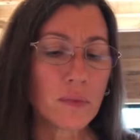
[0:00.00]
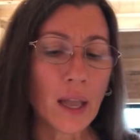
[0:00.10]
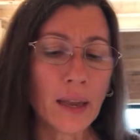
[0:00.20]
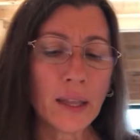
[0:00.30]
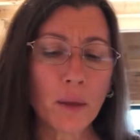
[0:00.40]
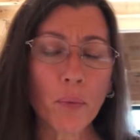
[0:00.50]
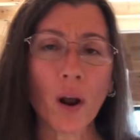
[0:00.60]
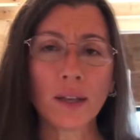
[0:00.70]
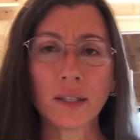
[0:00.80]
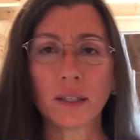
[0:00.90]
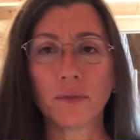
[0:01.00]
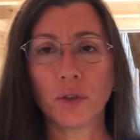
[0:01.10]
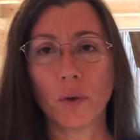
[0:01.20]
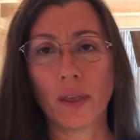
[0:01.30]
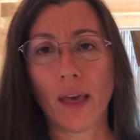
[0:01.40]
And in the process of
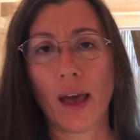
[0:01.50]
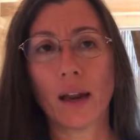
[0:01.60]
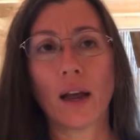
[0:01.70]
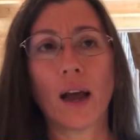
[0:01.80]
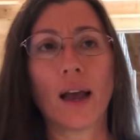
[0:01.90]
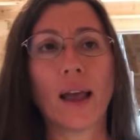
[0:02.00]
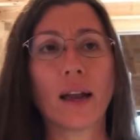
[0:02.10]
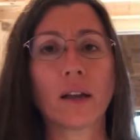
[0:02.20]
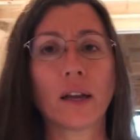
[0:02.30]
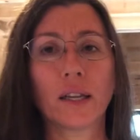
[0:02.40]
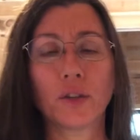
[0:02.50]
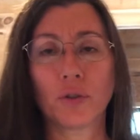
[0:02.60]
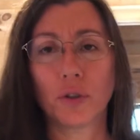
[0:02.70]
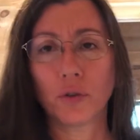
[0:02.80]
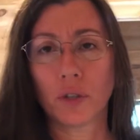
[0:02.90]
doing that, I had gotten
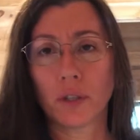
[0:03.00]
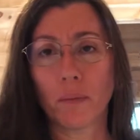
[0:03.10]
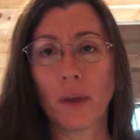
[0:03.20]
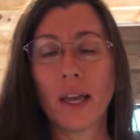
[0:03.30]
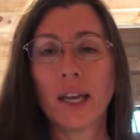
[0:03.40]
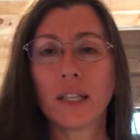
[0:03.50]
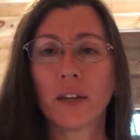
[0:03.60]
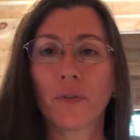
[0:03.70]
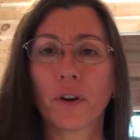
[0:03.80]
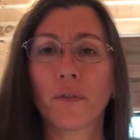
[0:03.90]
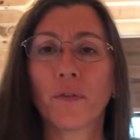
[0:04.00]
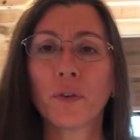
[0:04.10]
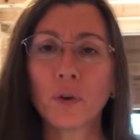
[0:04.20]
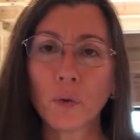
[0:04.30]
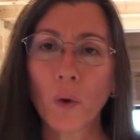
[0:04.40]
introduced to some different
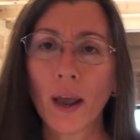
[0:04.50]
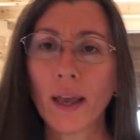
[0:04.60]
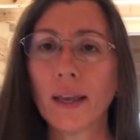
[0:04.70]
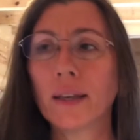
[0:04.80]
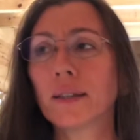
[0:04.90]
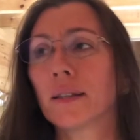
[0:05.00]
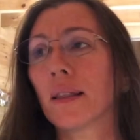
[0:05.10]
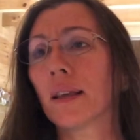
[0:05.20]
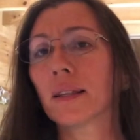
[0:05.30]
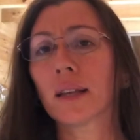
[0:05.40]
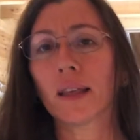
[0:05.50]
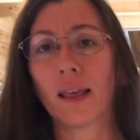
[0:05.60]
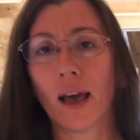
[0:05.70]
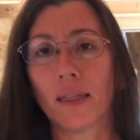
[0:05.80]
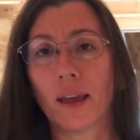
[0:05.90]
food ways and things like
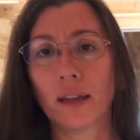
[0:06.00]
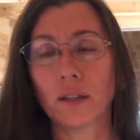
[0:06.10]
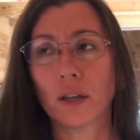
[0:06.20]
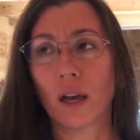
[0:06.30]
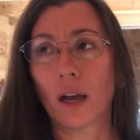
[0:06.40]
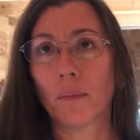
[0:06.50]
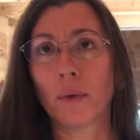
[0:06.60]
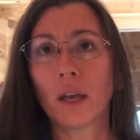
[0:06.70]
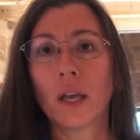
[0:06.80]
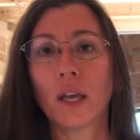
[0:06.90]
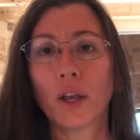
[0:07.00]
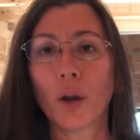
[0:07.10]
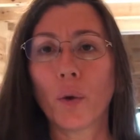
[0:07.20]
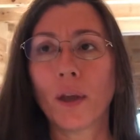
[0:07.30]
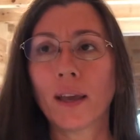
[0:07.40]
that. That um, you
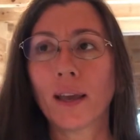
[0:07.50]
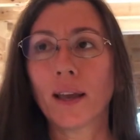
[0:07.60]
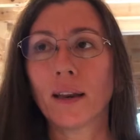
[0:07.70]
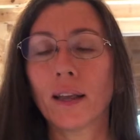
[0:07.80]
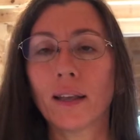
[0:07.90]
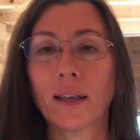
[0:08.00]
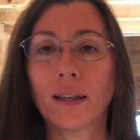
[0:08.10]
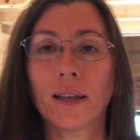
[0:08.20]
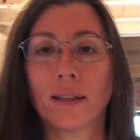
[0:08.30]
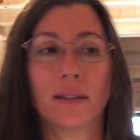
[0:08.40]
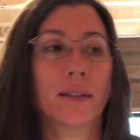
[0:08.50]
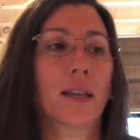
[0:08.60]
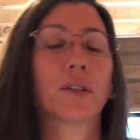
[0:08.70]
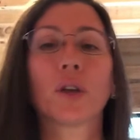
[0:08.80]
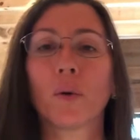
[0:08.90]
know, it can it, it, it's
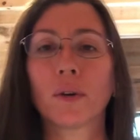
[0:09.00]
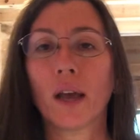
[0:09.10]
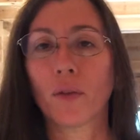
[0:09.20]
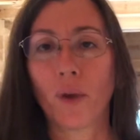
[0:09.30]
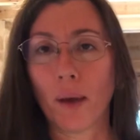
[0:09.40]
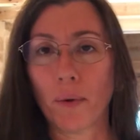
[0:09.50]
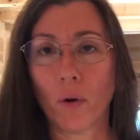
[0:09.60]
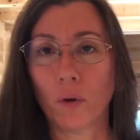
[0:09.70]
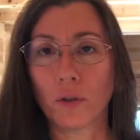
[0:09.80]
it's going down the rabbit hole.